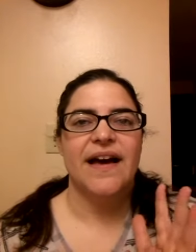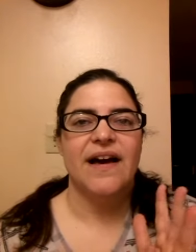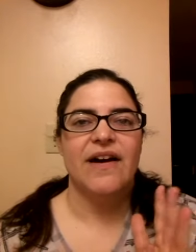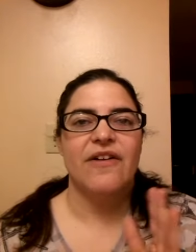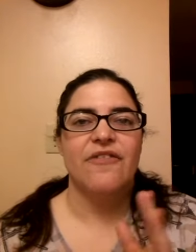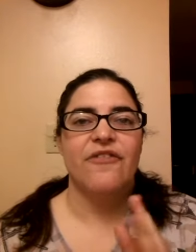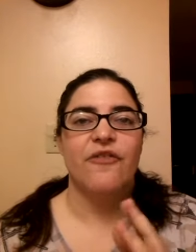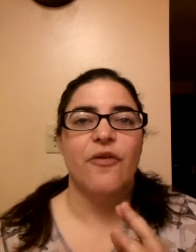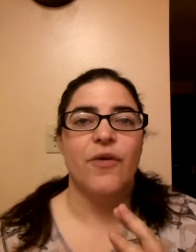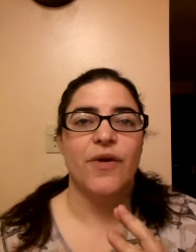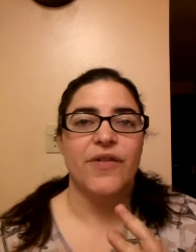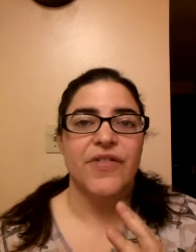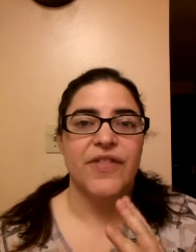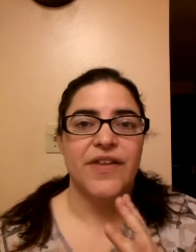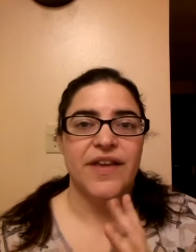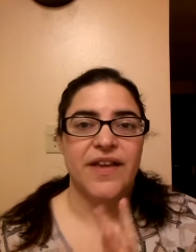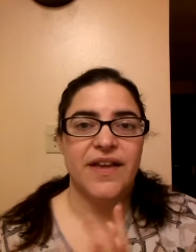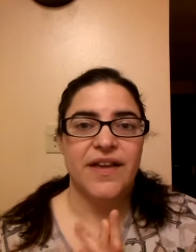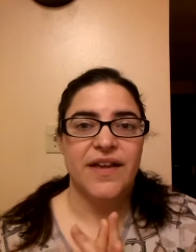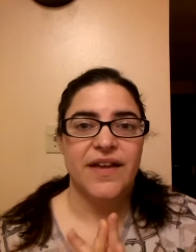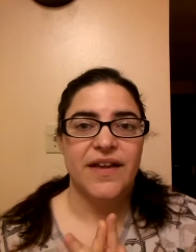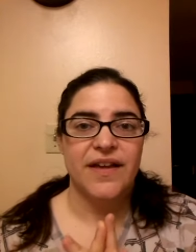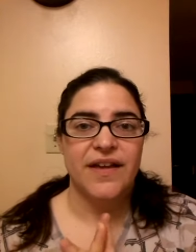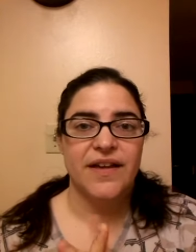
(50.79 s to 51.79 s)
for
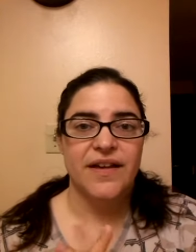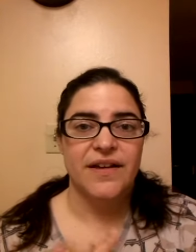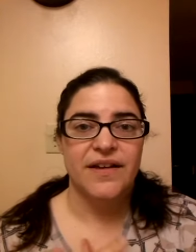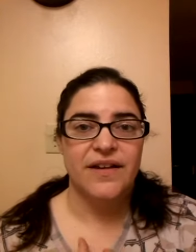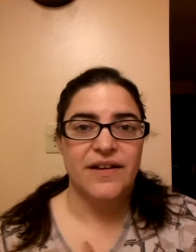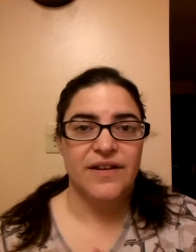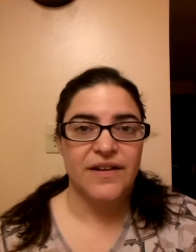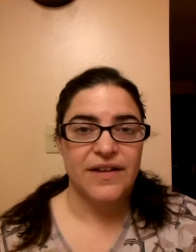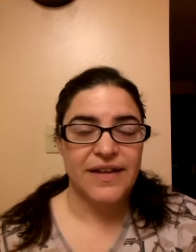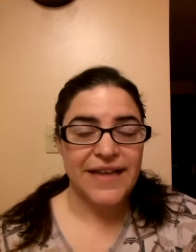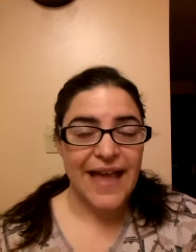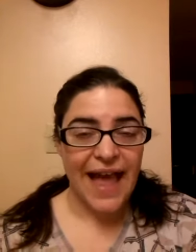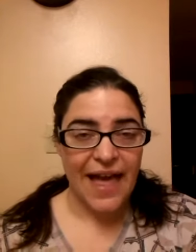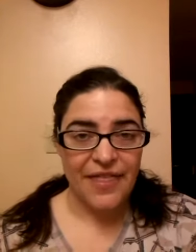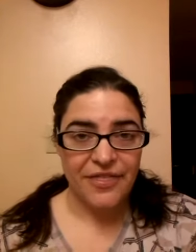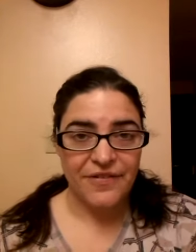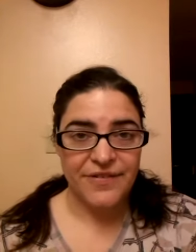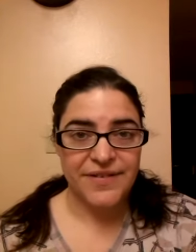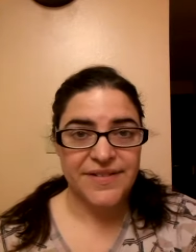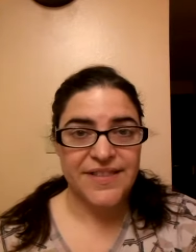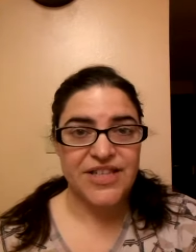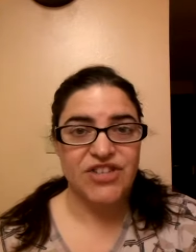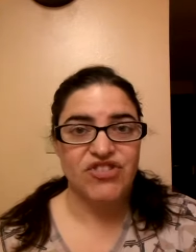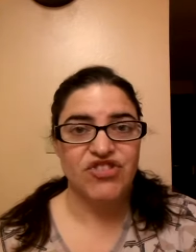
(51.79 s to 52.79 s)
the
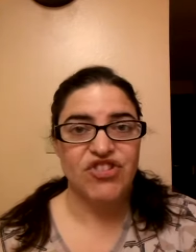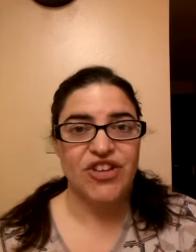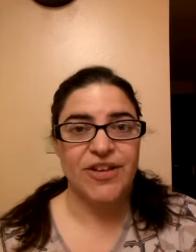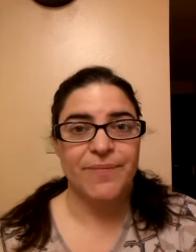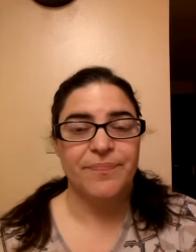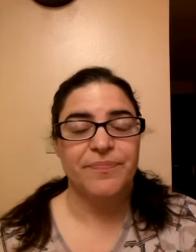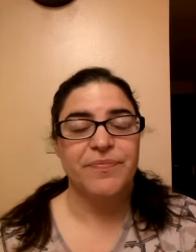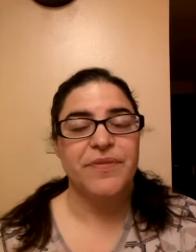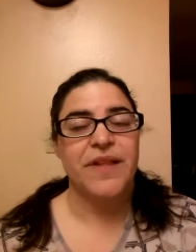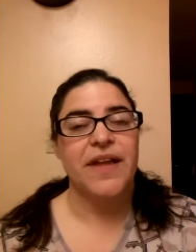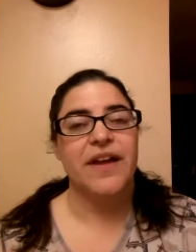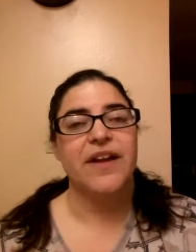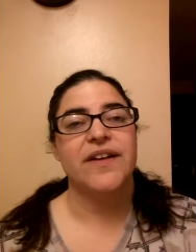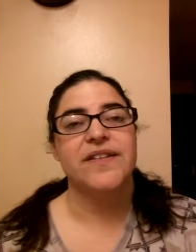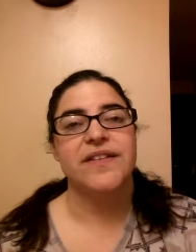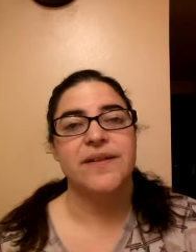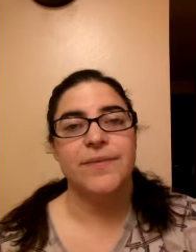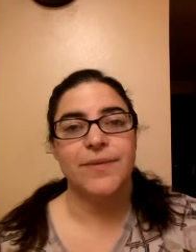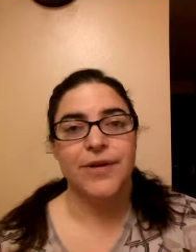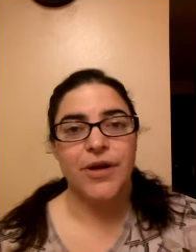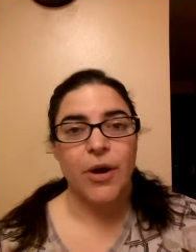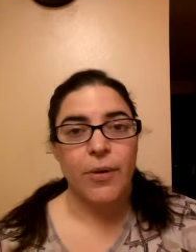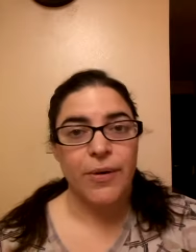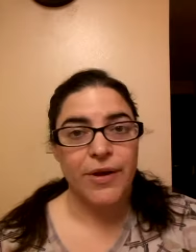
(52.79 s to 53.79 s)
catheterization, because they
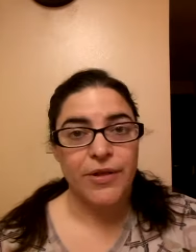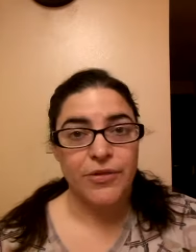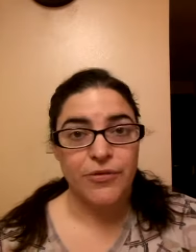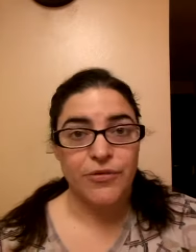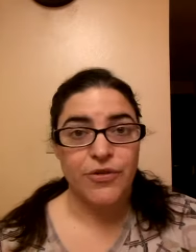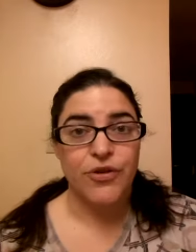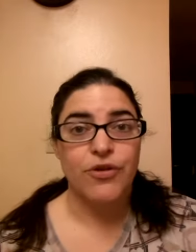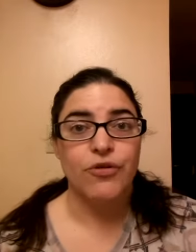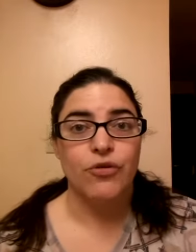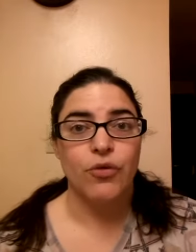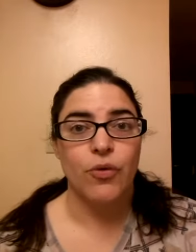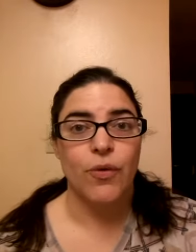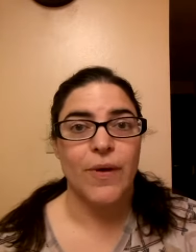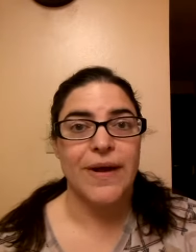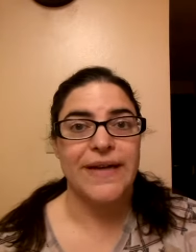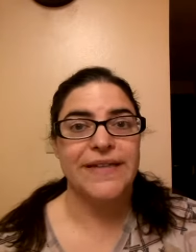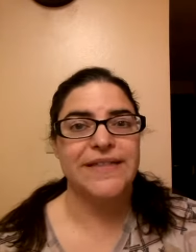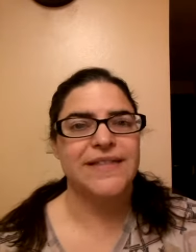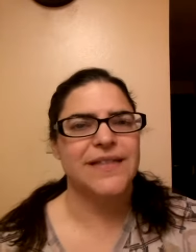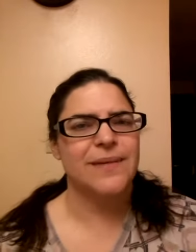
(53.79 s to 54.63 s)
were going through the groin.